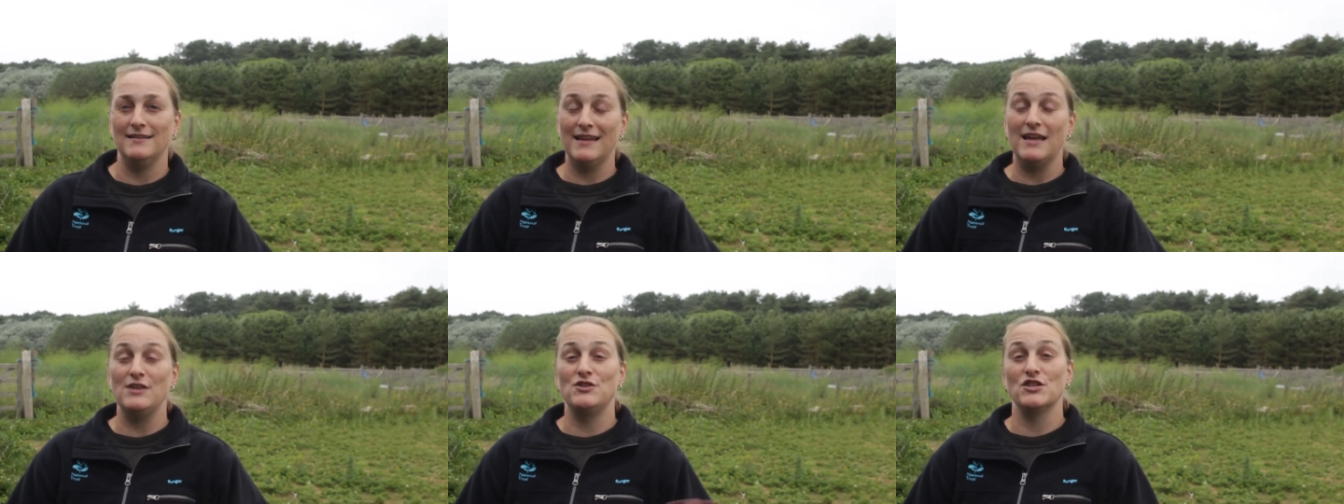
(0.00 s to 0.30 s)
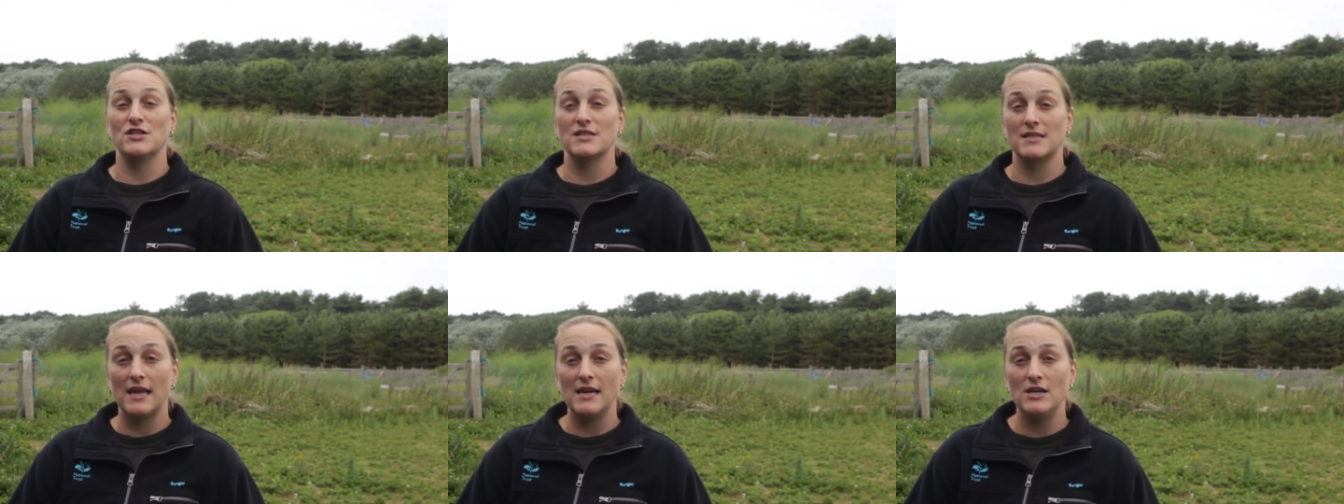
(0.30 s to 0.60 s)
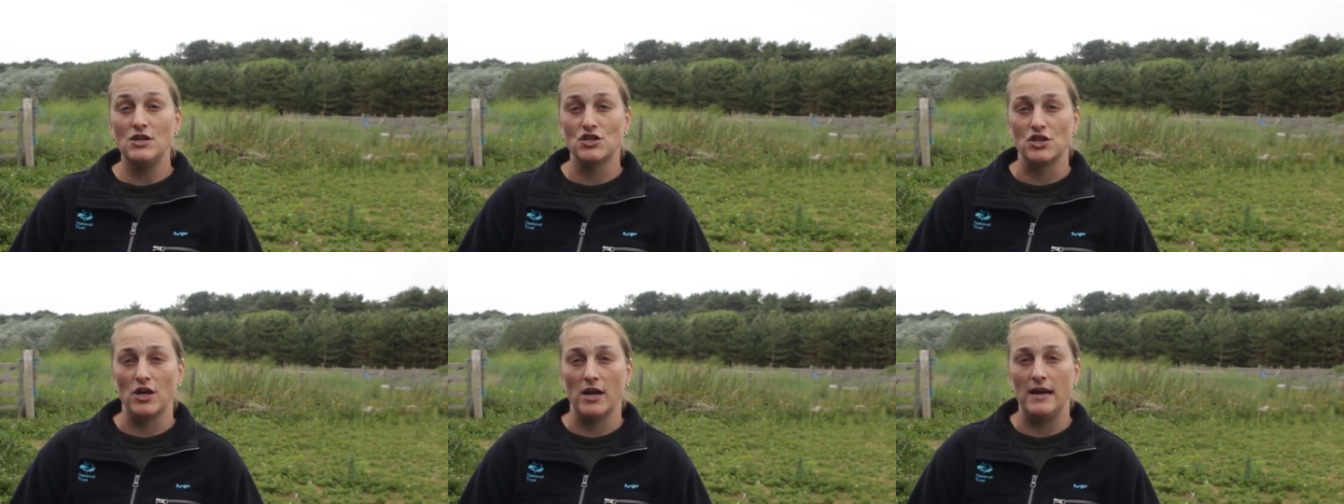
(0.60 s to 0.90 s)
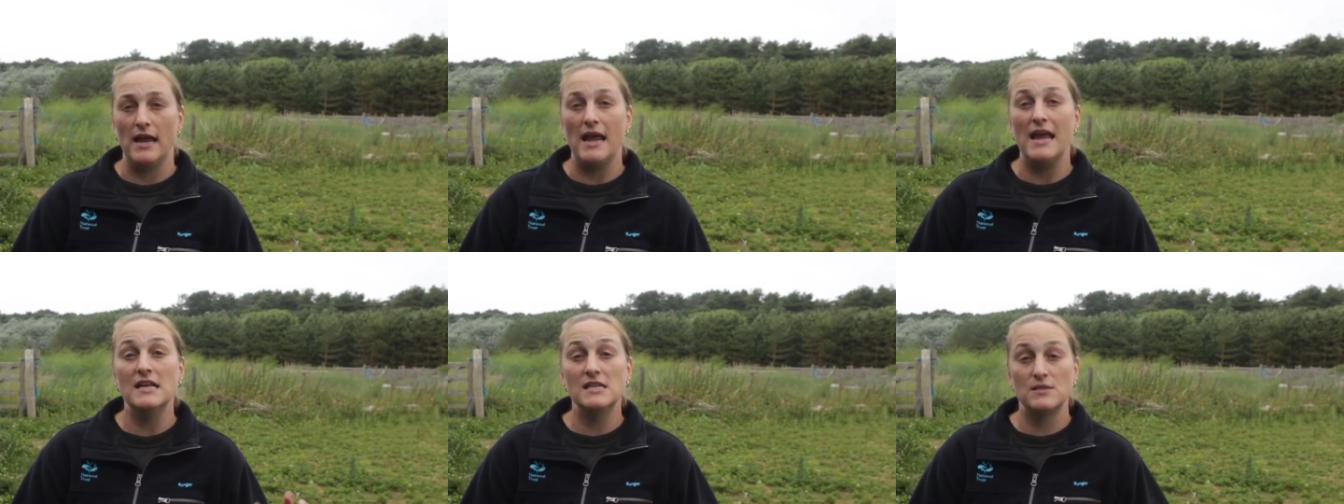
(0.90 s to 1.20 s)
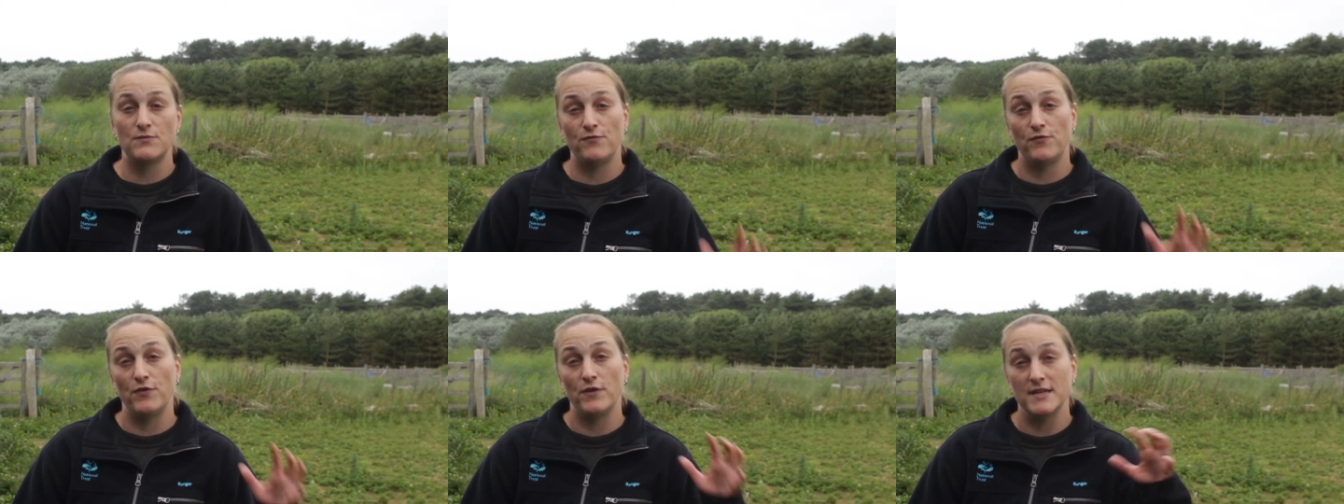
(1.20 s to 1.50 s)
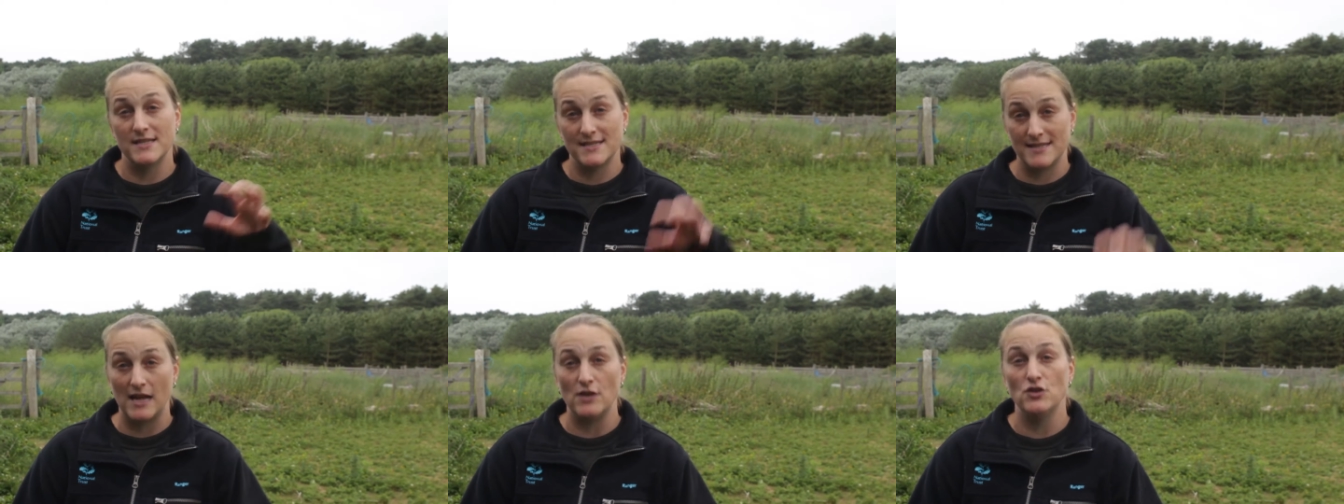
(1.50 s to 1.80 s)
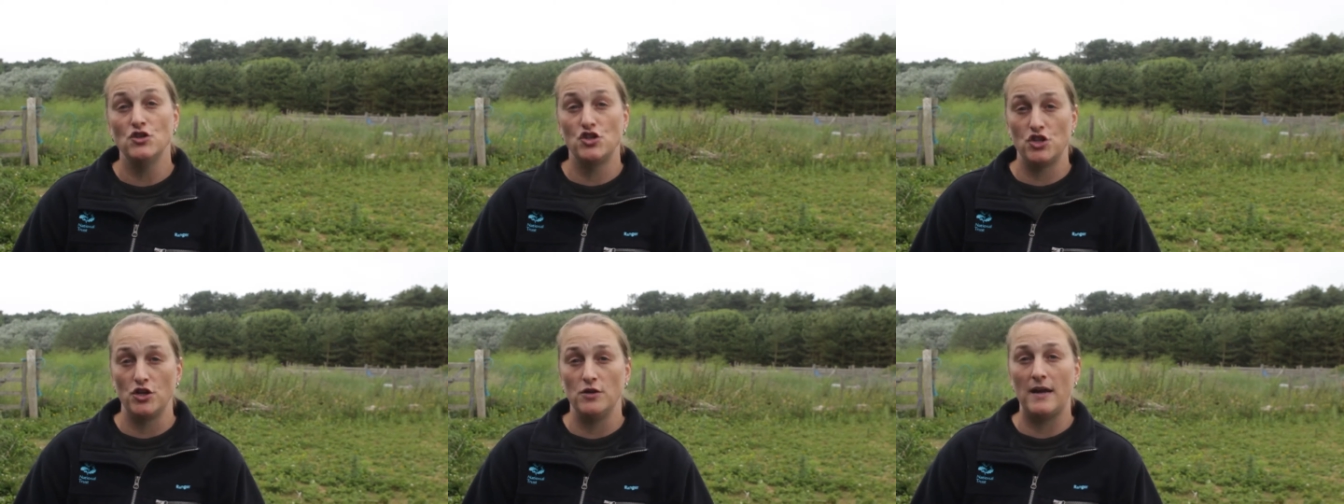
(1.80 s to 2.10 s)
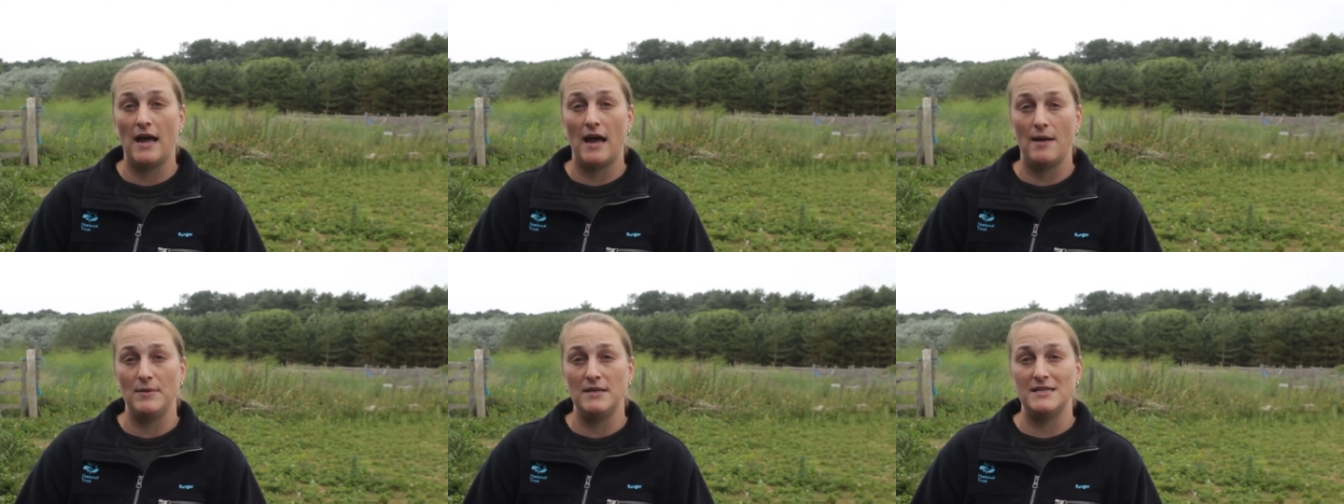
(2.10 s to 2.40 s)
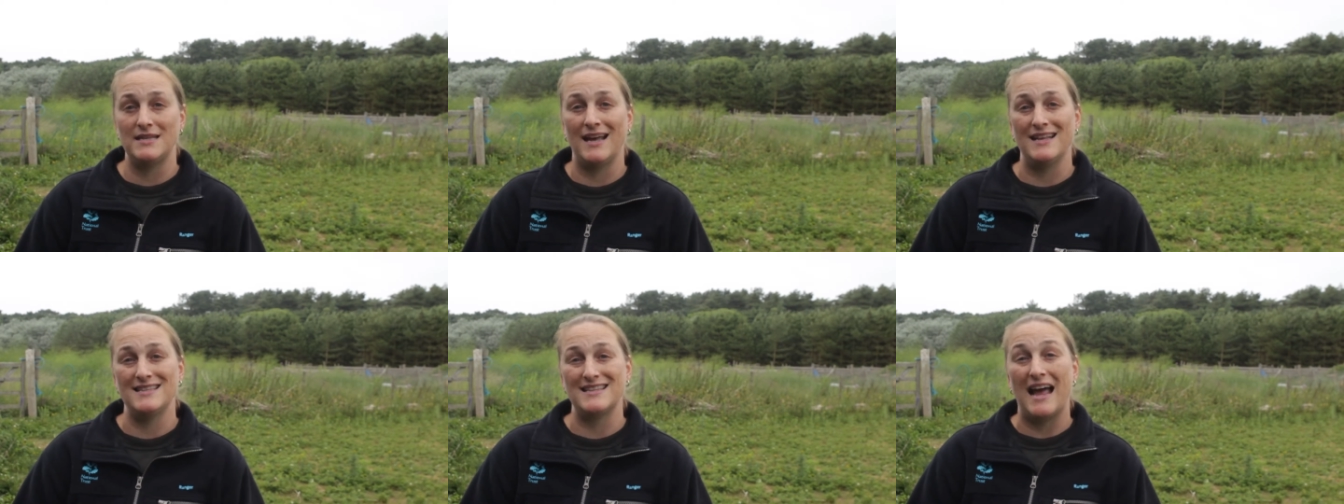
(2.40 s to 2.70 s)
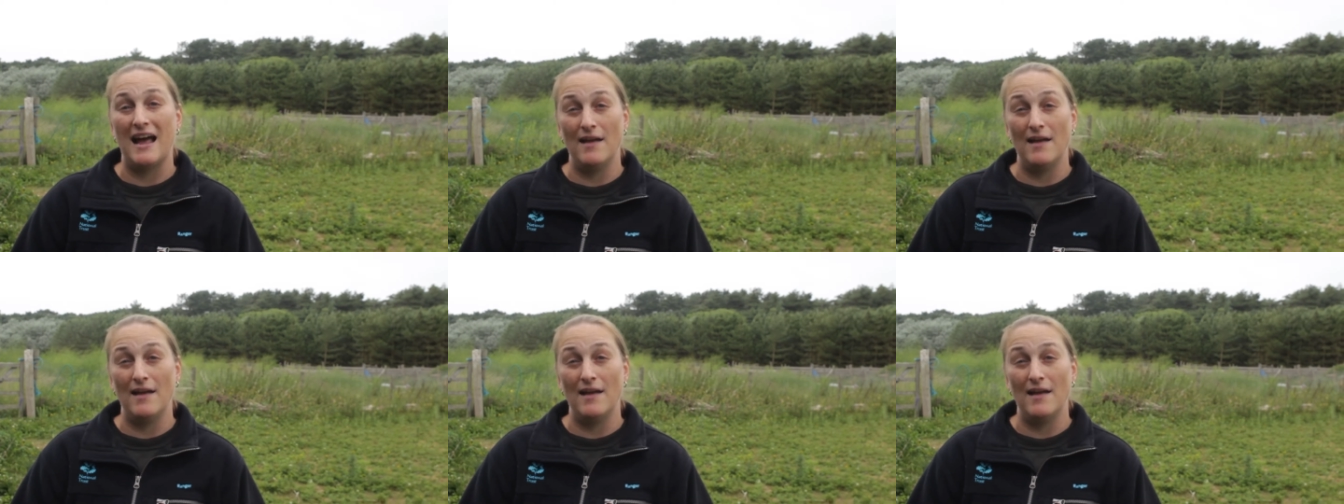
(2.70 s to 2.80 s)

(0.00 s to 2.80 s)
legislation is for the sand dune habitats